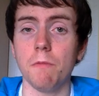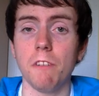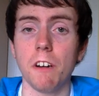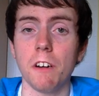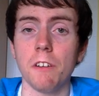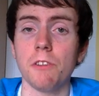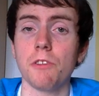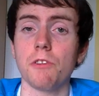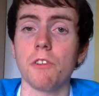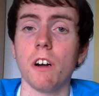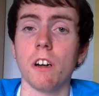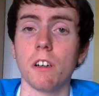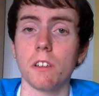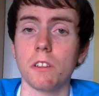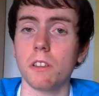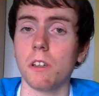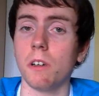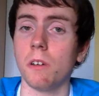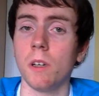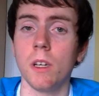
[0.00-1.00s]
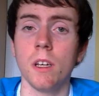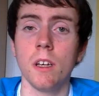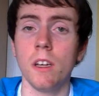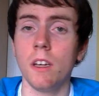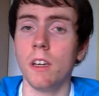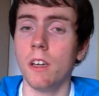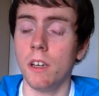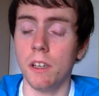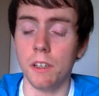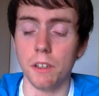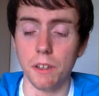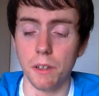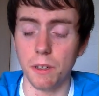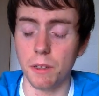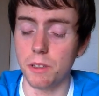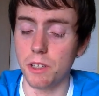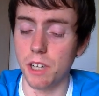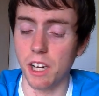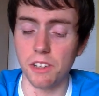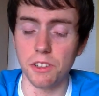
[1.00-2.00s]
very strong. So
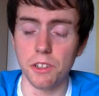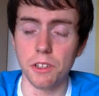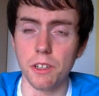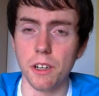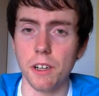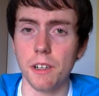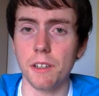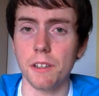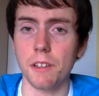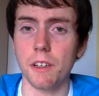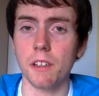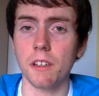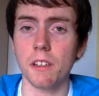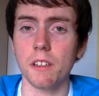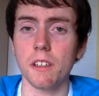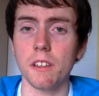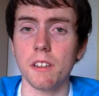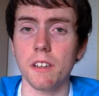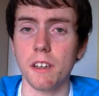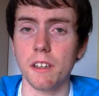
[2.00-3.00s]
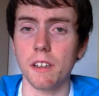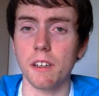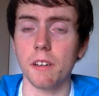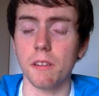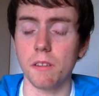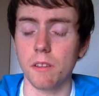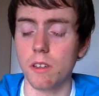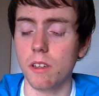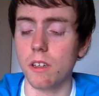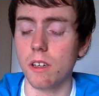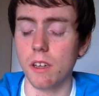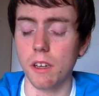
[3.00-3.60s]
your chances are you're not going to deck out.